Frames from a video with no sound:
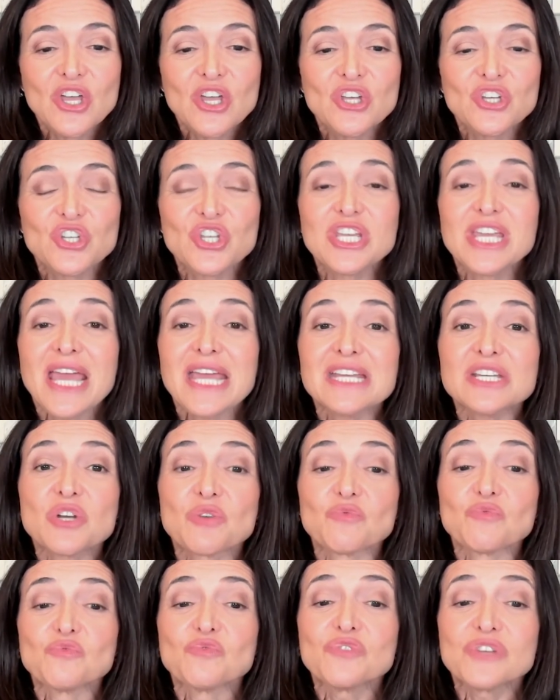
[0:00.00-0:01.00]
She gained
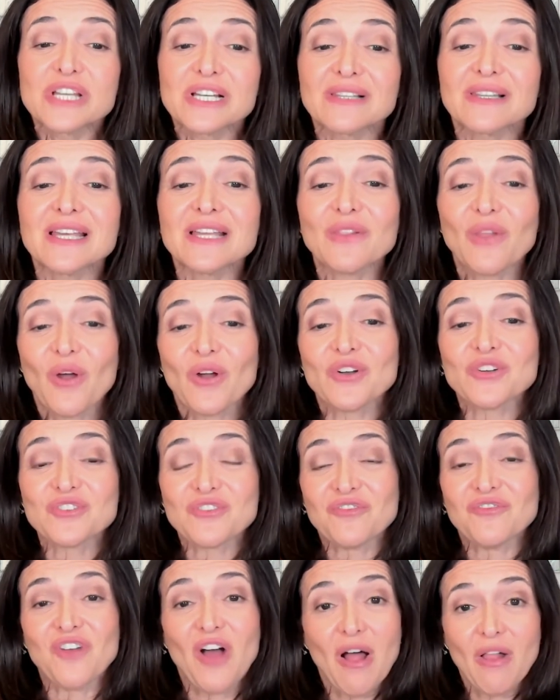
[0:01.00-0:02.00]
a really
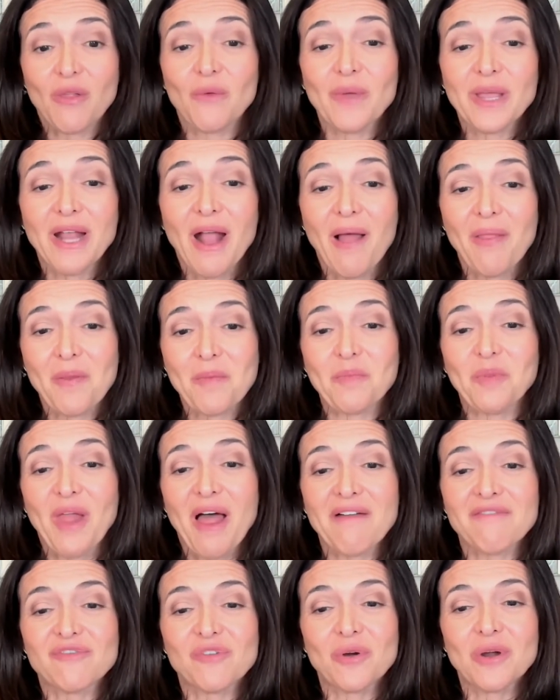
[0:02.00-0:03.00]
large following on the
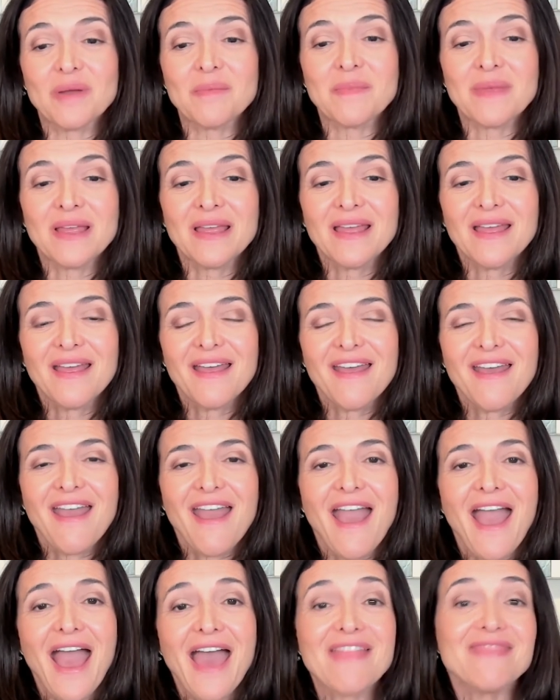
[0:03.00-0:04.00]
platform,
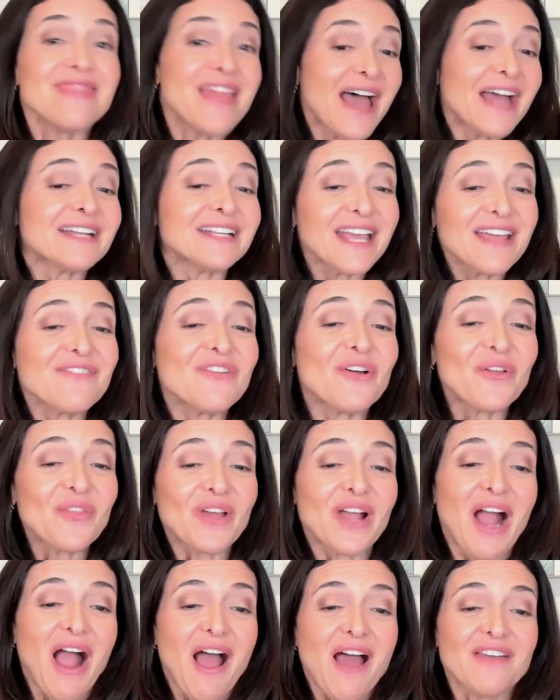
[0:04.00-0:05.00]
and that gave her the
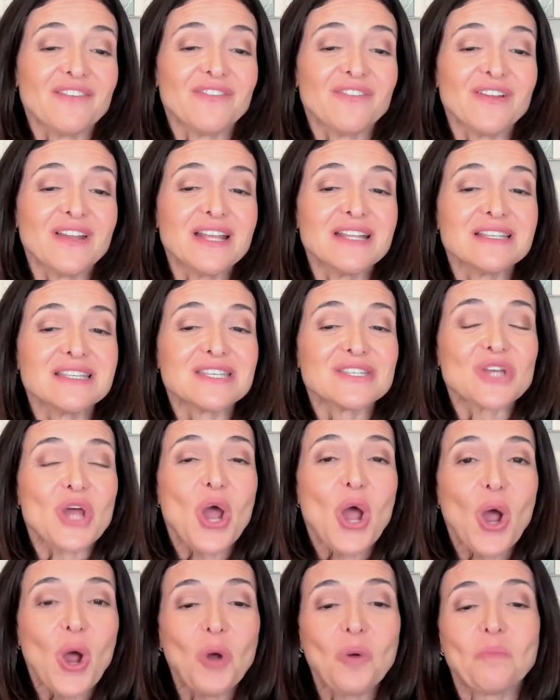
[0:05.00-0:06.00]
confidence to
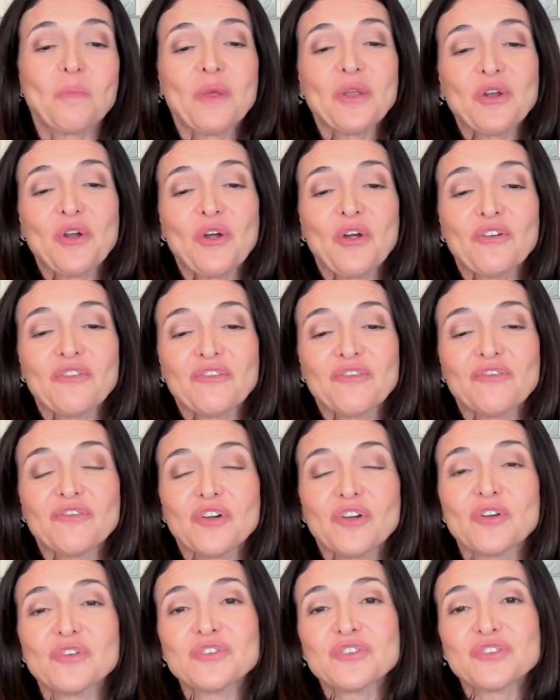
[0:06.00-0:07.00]
open her
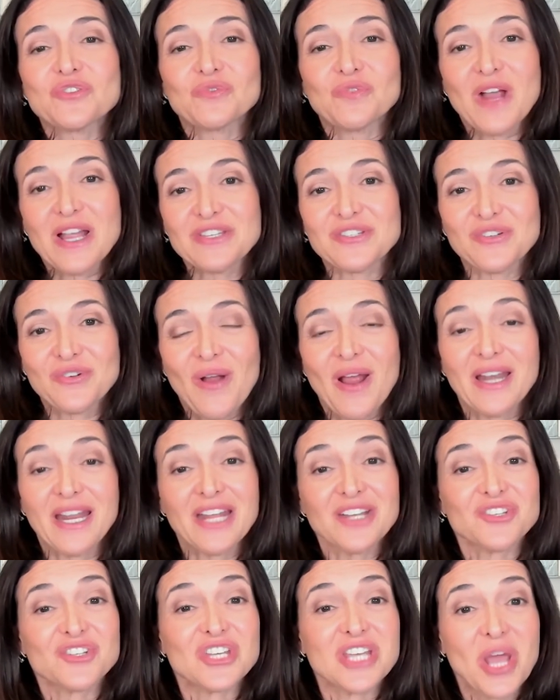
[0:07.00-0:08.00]
first restaurant. And
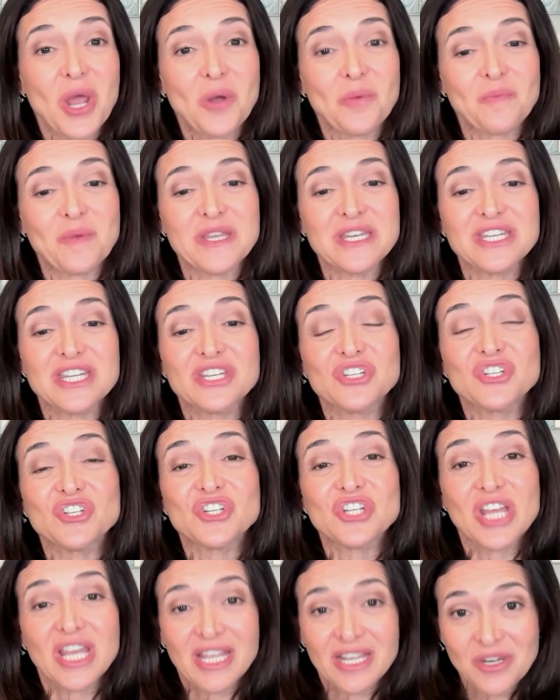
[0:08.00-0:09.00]
she opened in
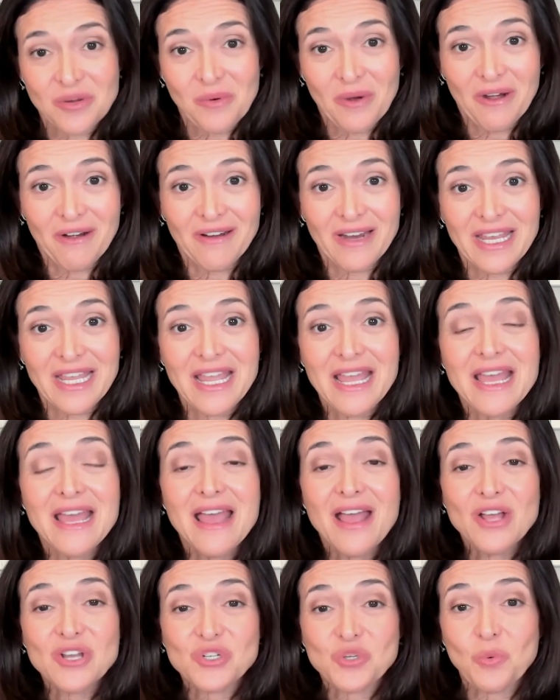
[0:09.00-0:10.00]
January
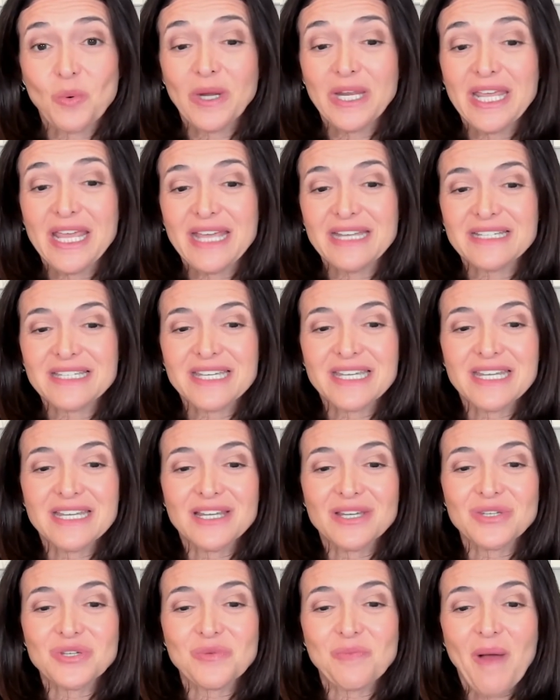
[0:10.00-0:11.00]
2018
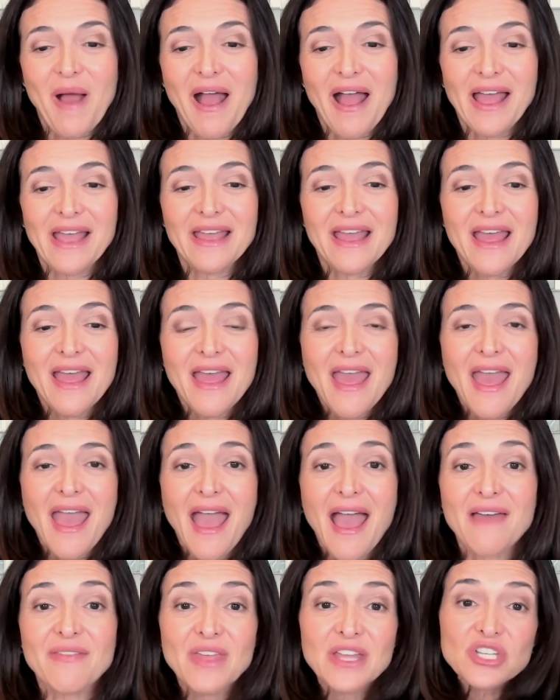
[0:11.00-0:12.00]
in Dubai.
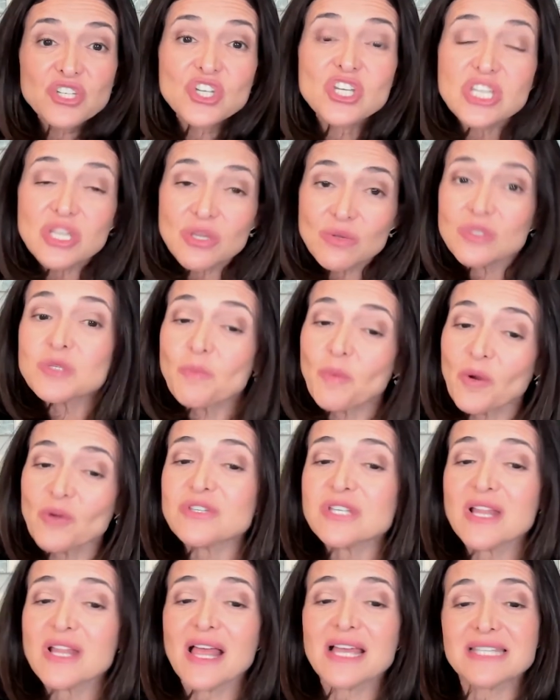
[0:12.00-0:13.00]
And then she used
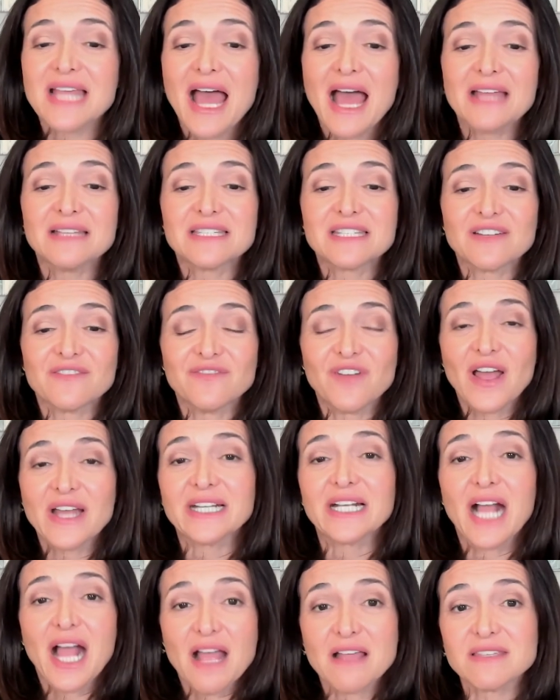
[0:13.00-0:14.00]
personalized ads to
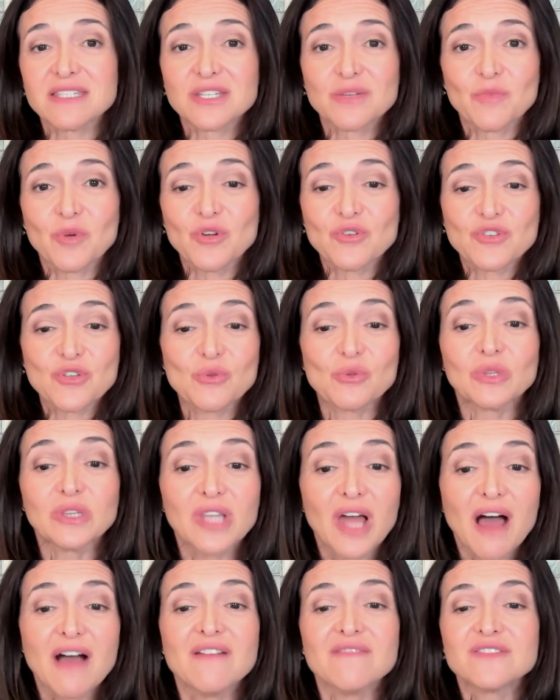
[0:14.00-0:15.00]
find customers who
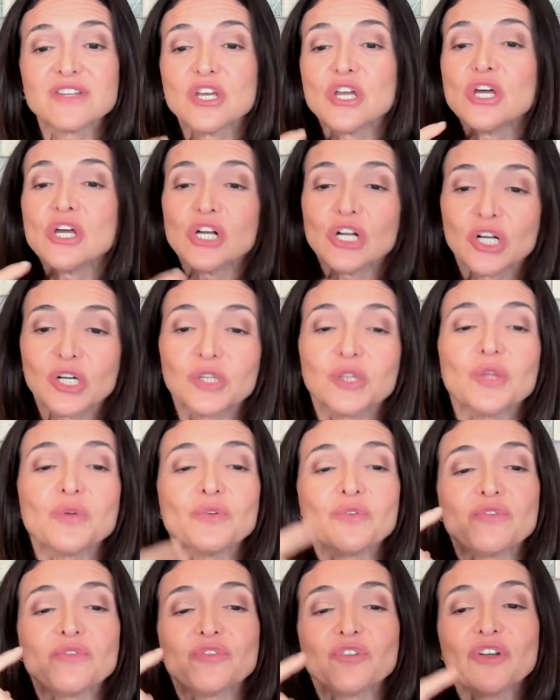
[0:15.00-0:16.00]
loved
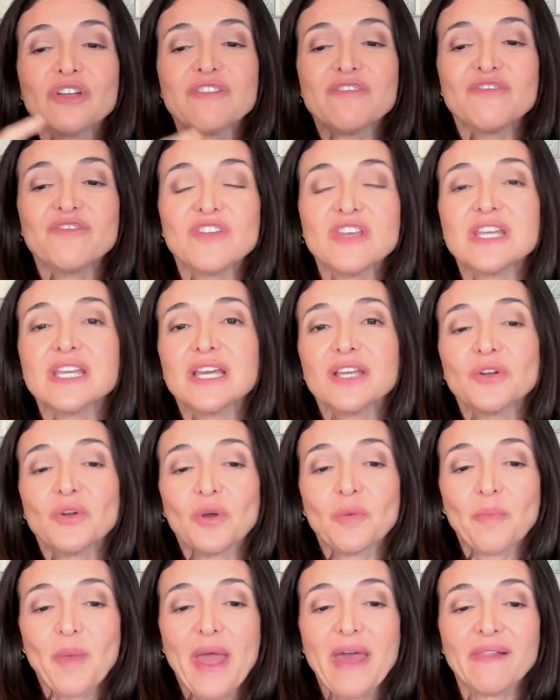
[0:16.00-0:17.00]
gluten-free, vegan,
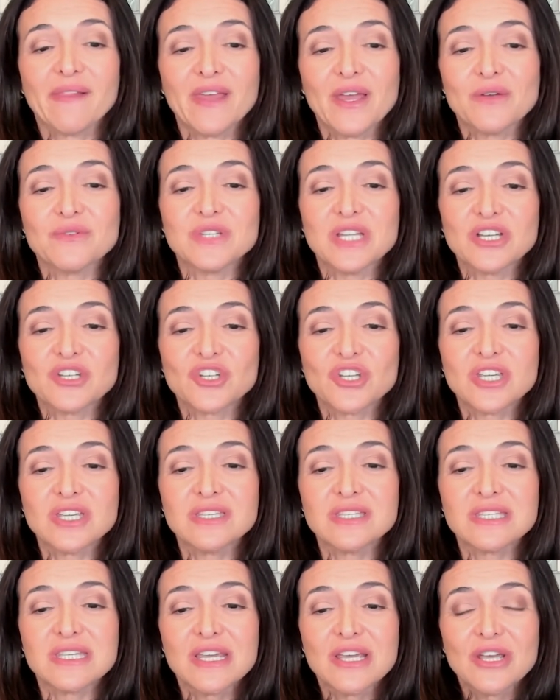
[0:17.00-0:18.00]
or paleo
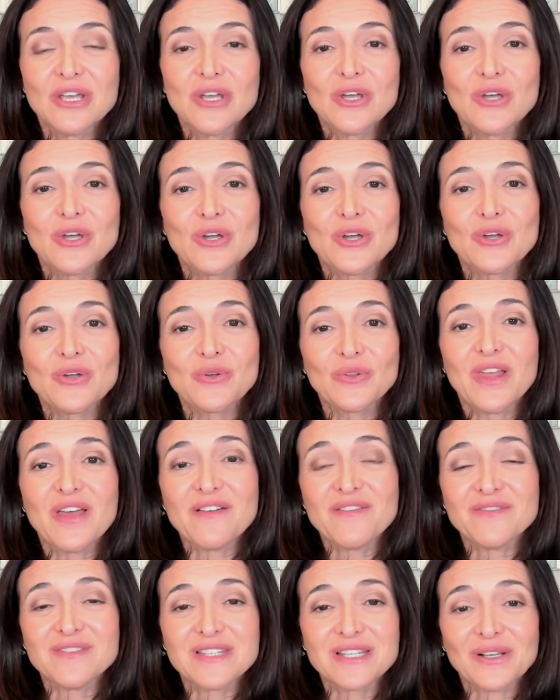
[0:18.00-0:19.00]
dishes who
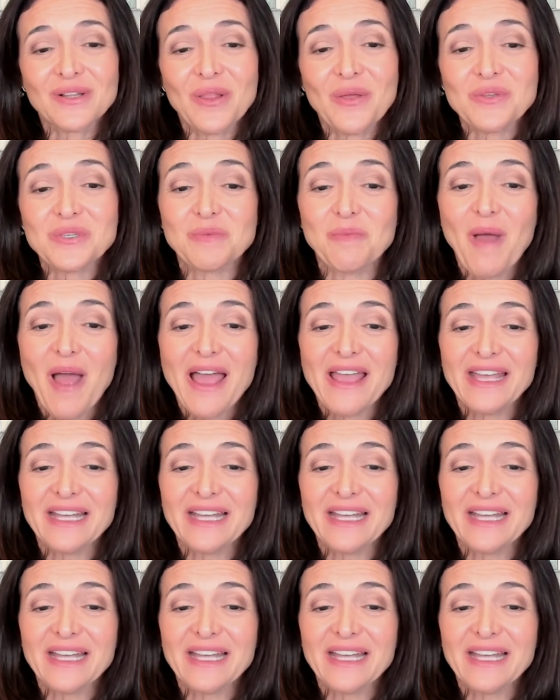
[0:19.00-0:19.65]
lived close by.